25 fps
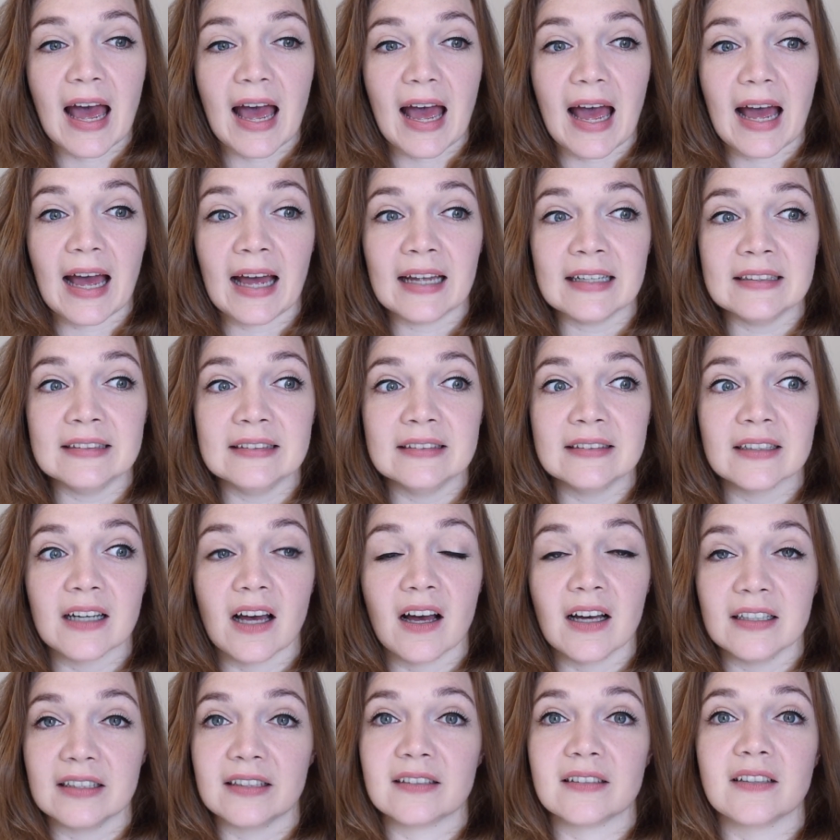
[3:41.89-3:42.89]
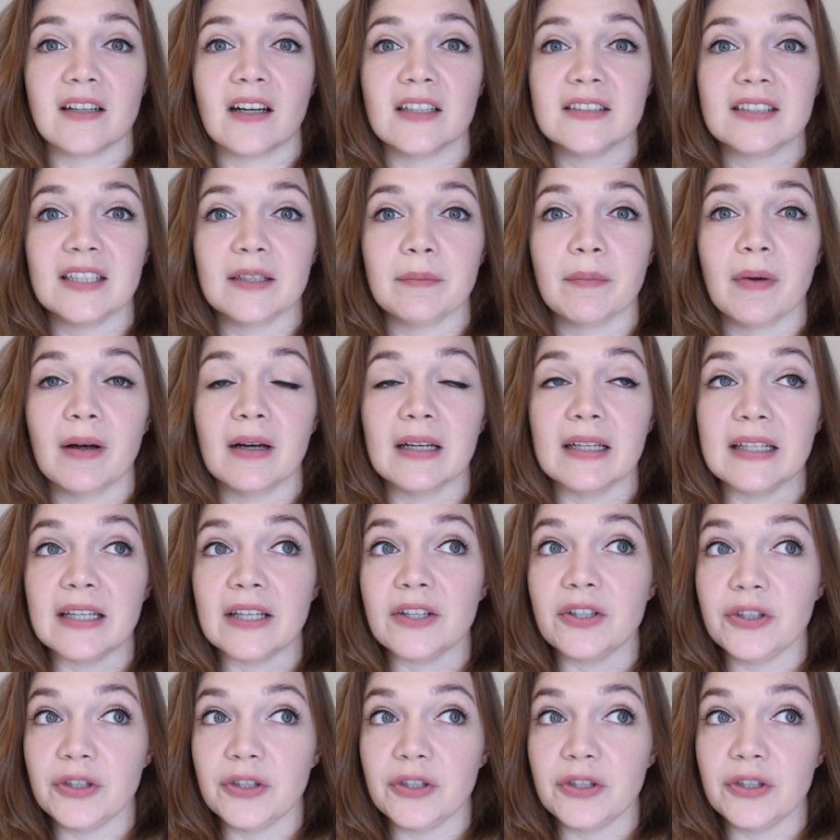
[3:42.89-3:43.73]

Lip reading: and I started my